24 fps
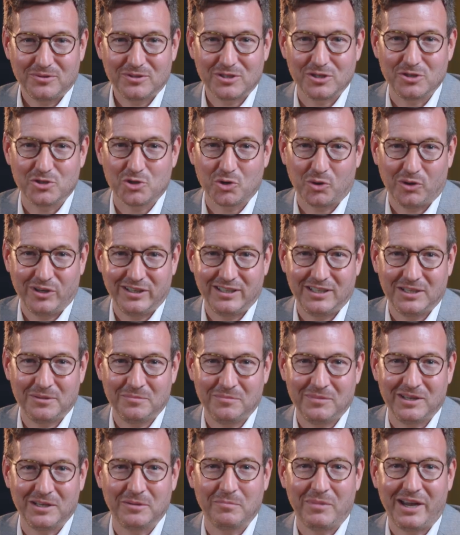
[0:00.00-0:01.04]
to join
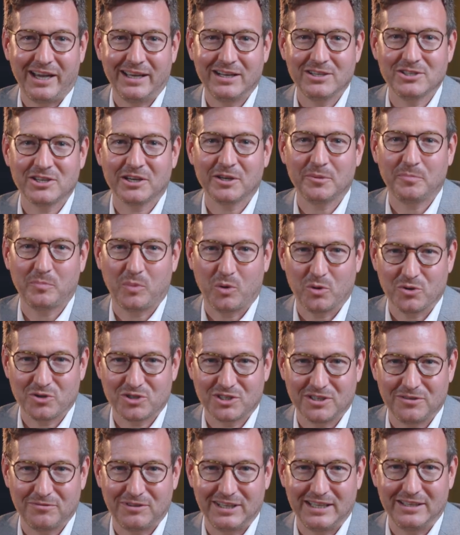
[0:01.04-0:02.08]
him in managing a
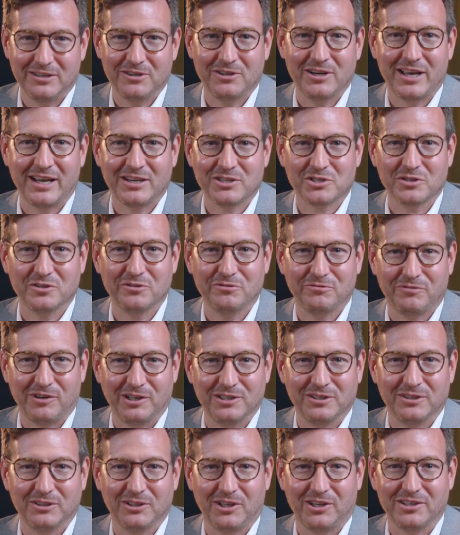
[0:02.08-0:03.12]
portion of the International
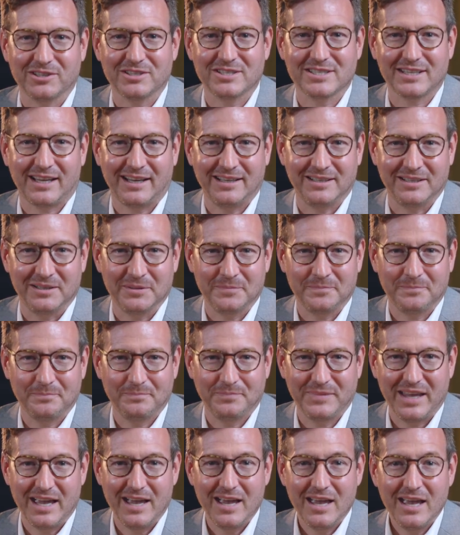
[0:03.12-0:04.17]
Fund alongside him,
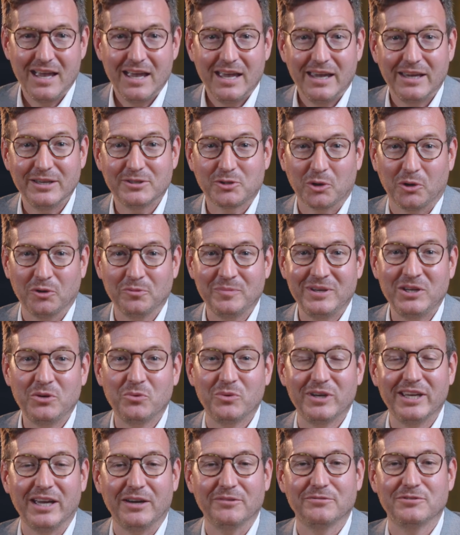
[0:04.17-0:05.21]
he told me
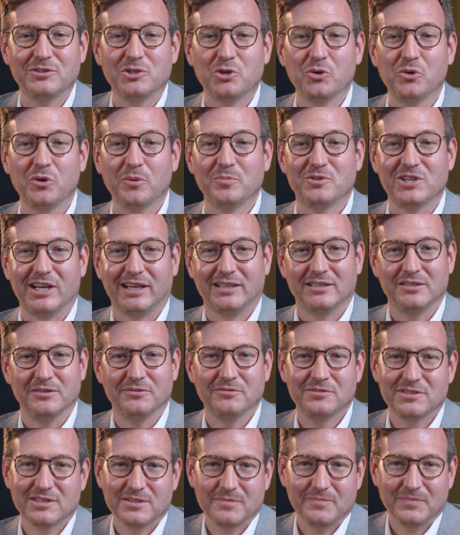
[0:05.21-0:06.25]
we have two
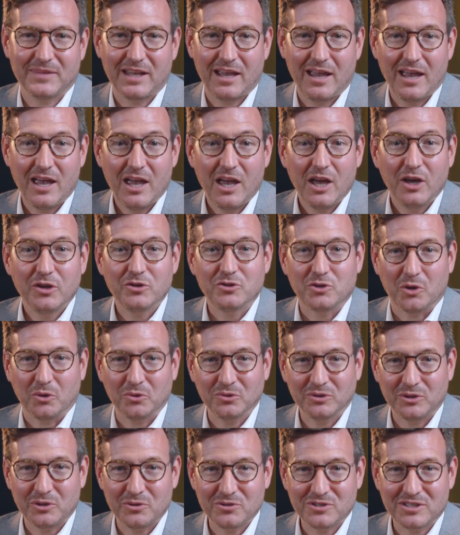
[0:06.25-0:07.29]
objectives:
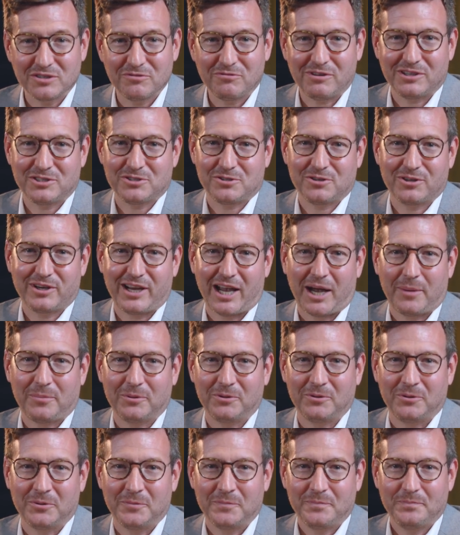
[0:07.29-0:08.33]
don't lose investor
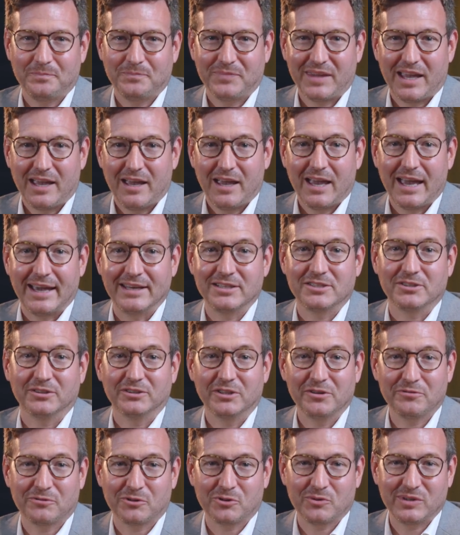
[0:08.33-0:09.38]
capital and
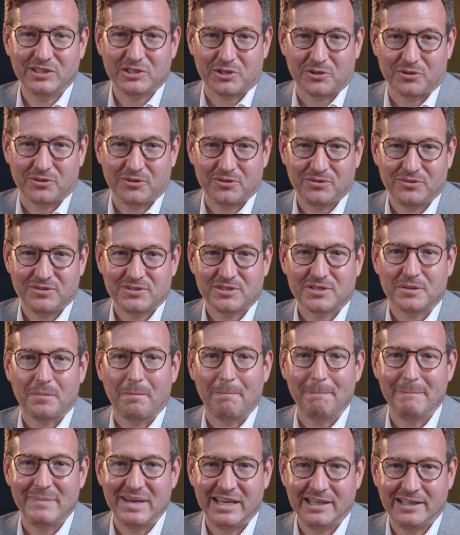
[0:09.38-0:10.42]
deliver returns
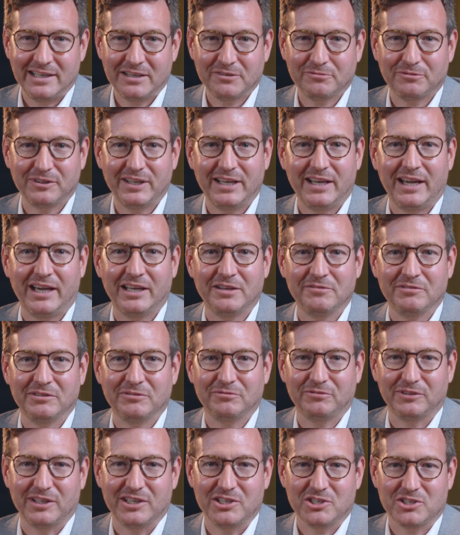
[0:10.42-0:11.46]
meaningfully ahead of
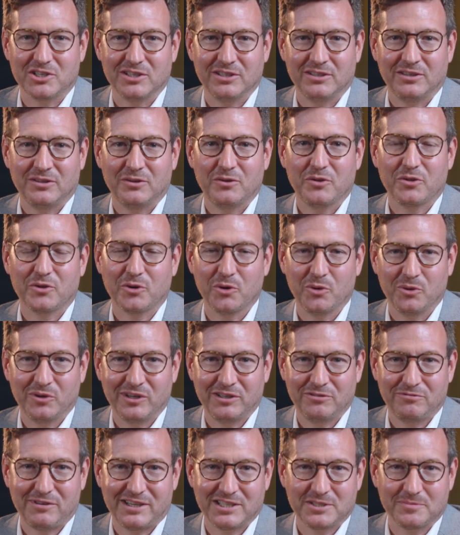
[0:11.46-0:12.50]
inflation through an
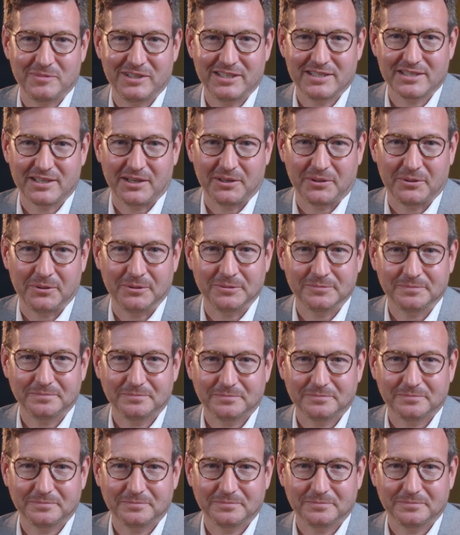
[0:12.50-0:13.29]
investment cycle.